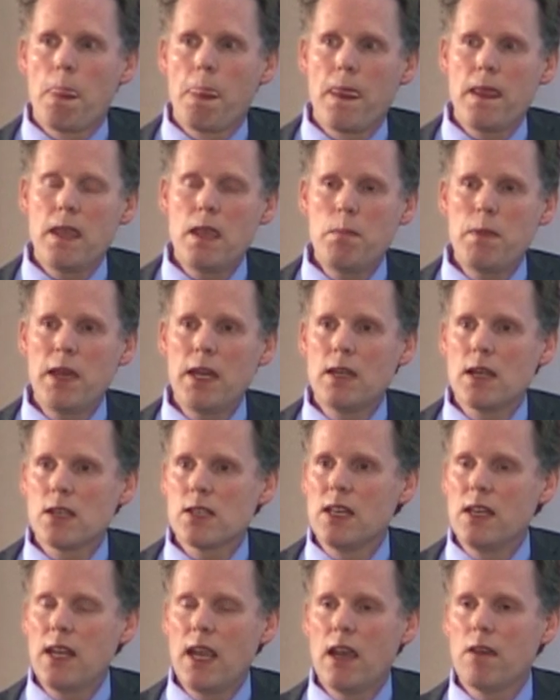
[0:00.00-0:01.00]
eBay
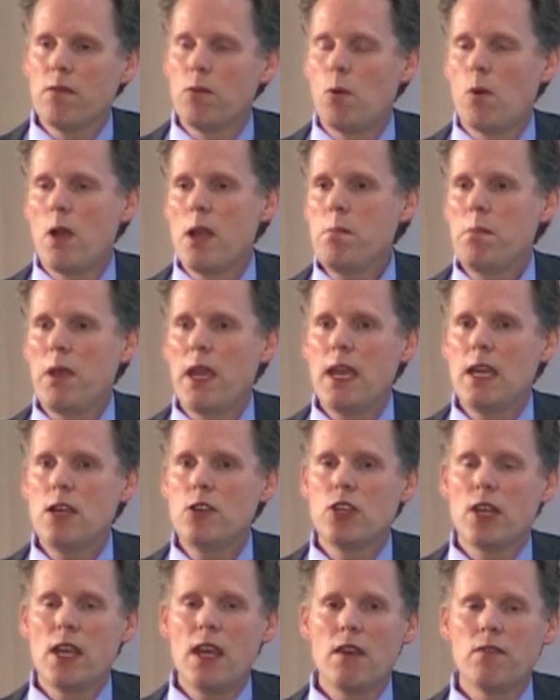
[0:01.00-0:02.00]
doesn't have one
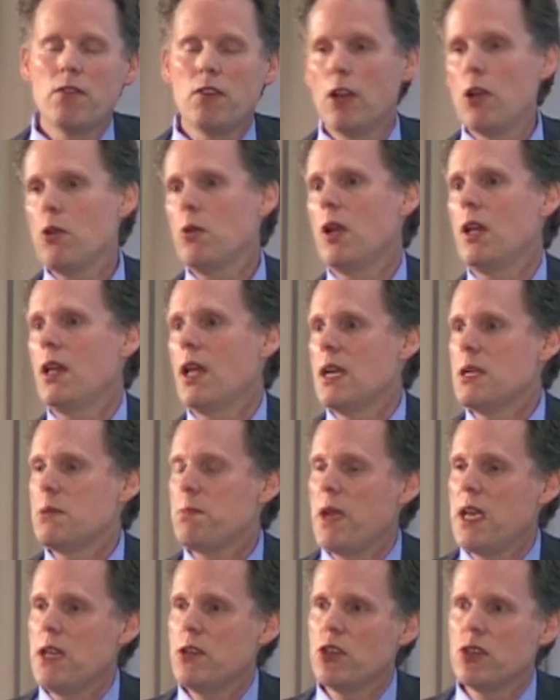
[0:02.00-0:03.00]
page. They have localized
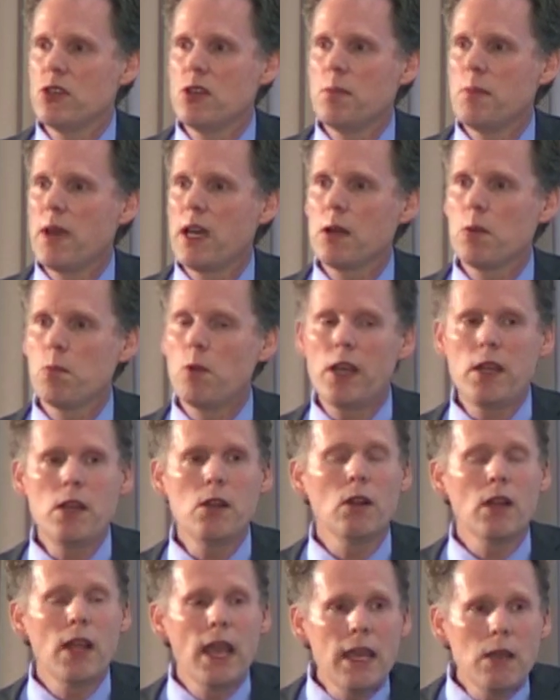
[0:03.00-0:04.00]
pages no matter what
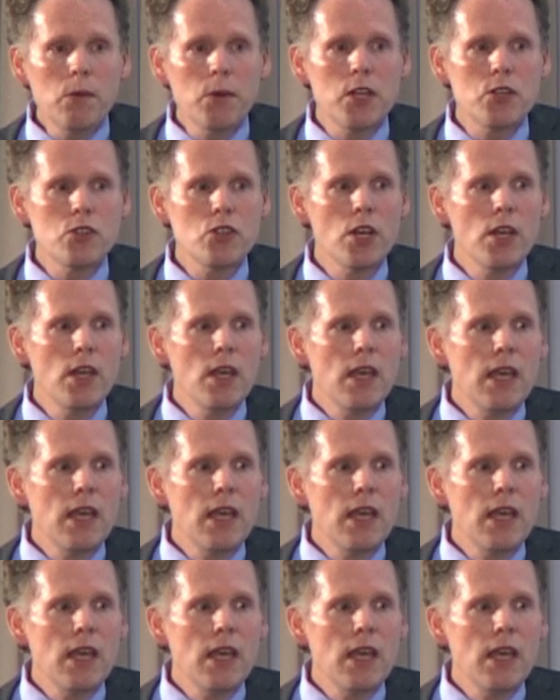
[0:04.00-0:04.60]
your language.